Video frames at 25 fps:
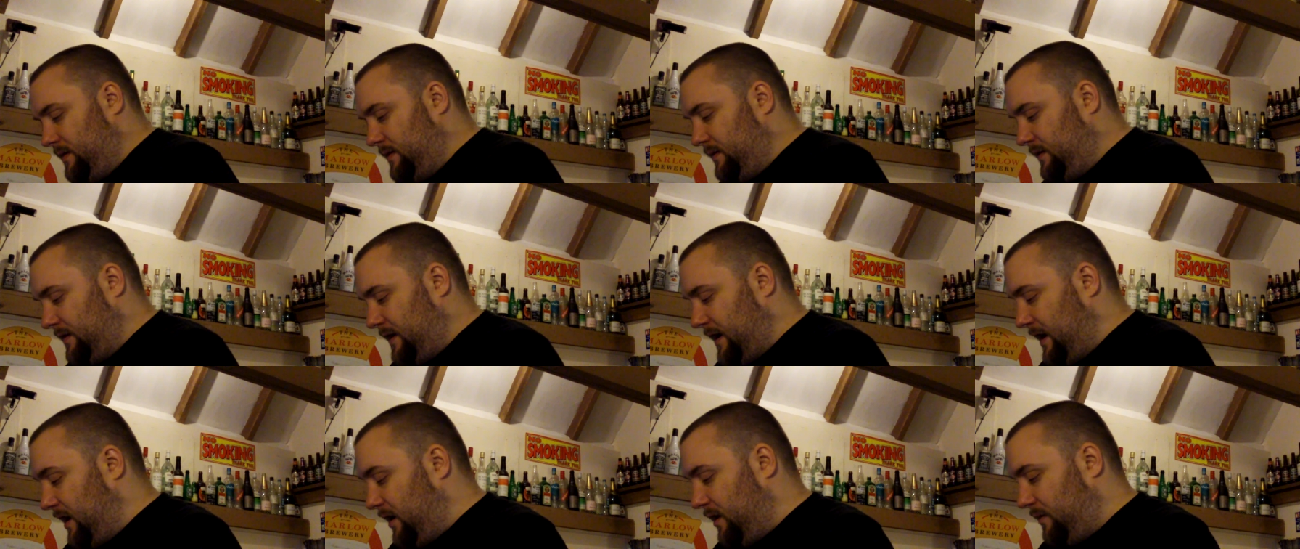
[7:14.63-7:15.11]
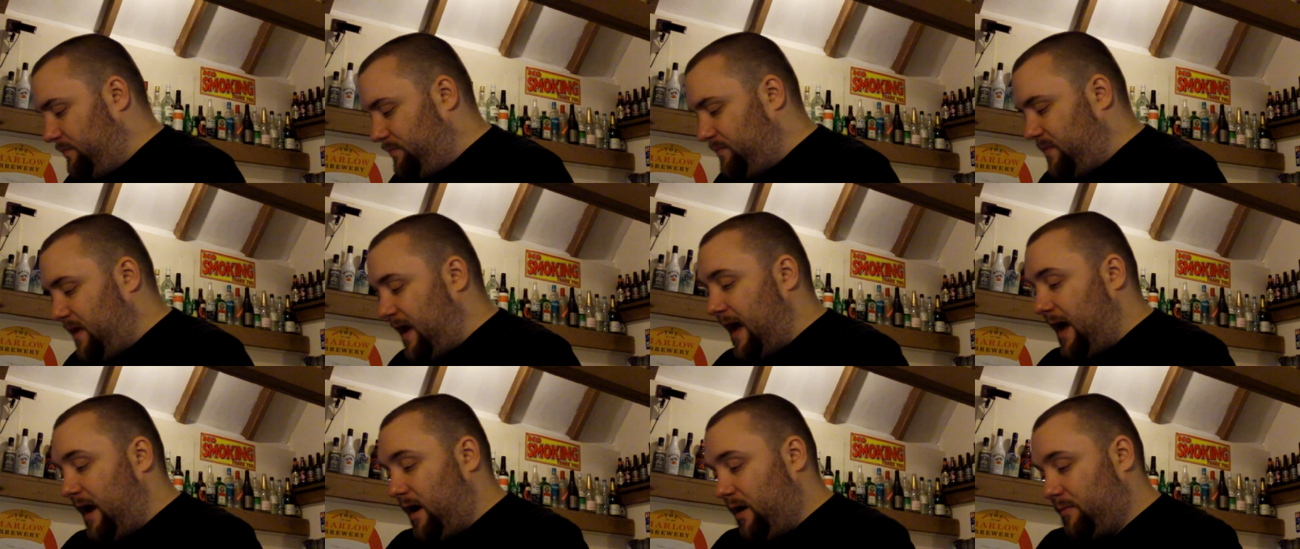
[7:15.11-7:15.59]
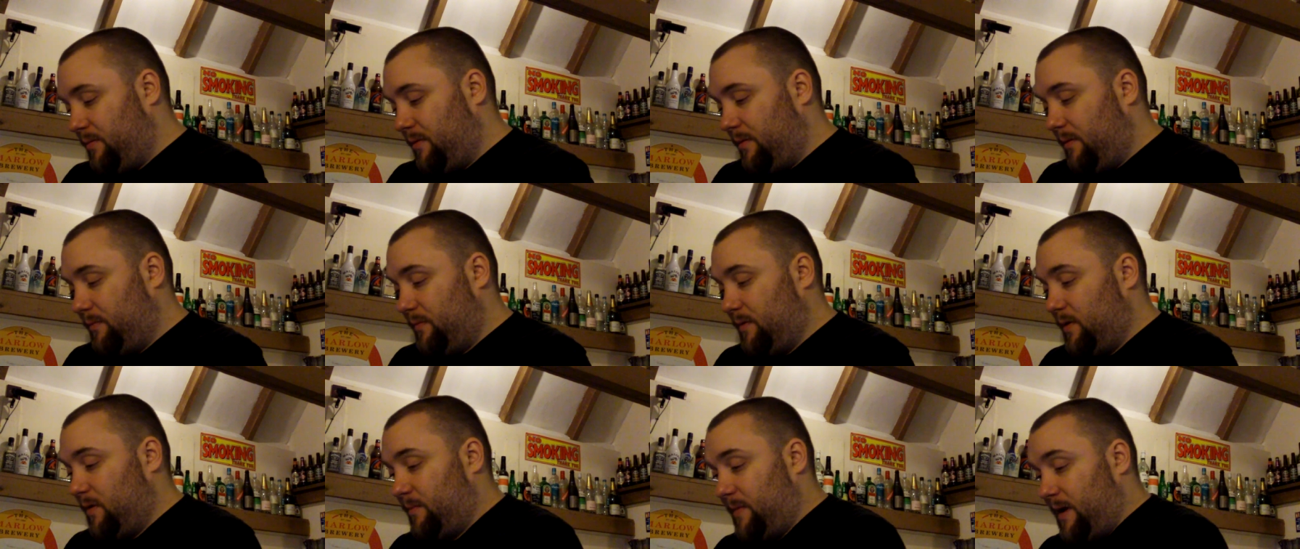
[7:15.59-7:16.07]
Yeah, that I probably
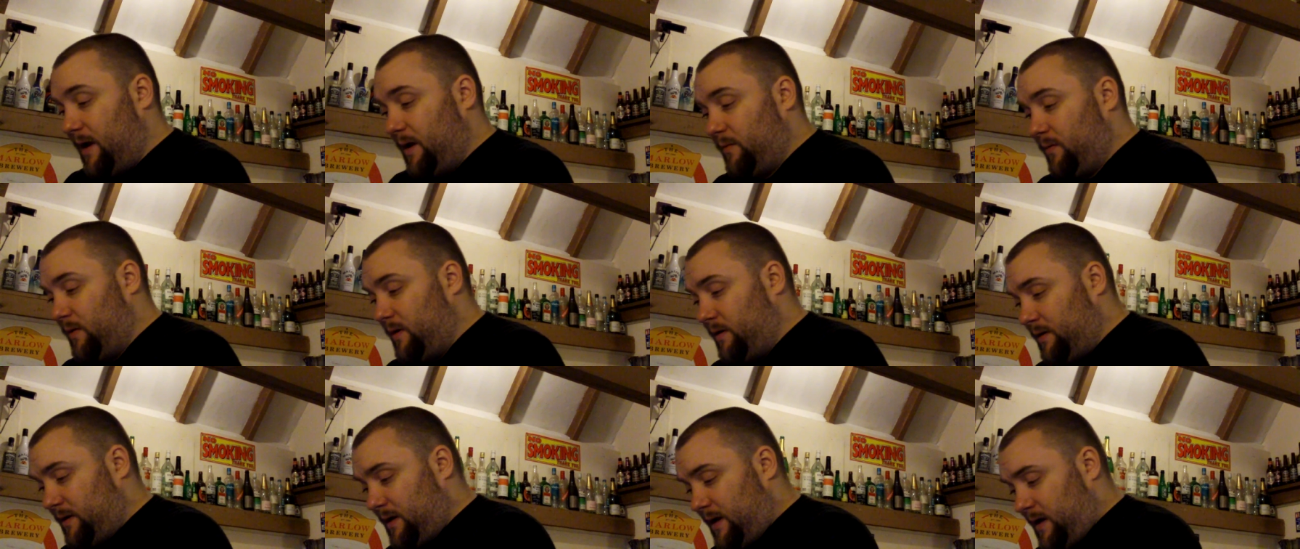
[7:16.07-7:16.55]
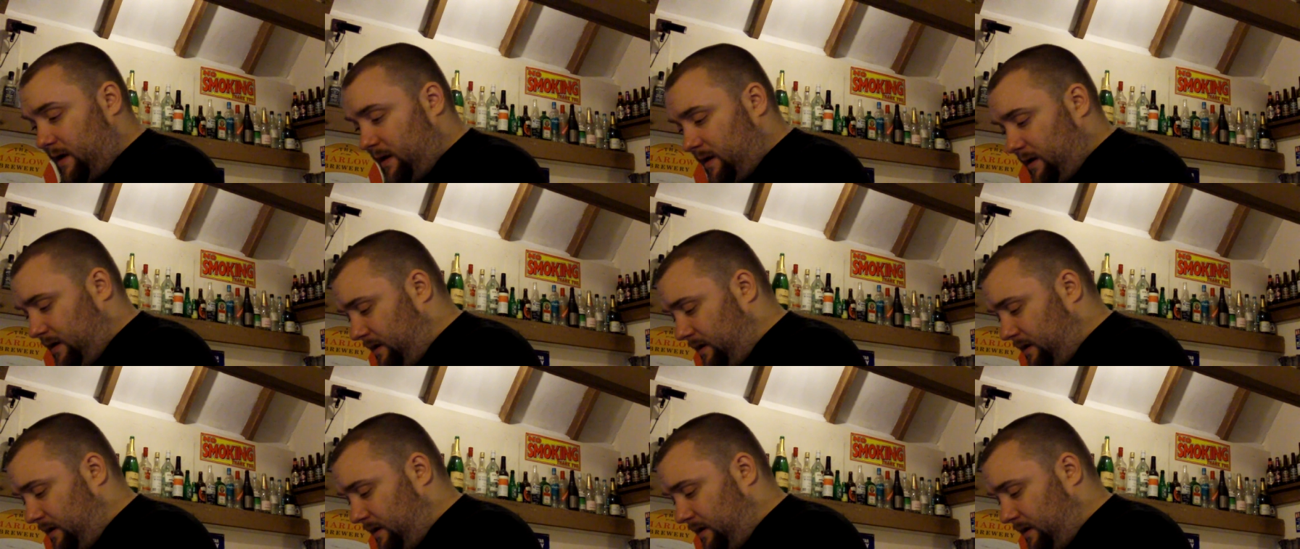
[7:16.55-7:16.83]
will make one day.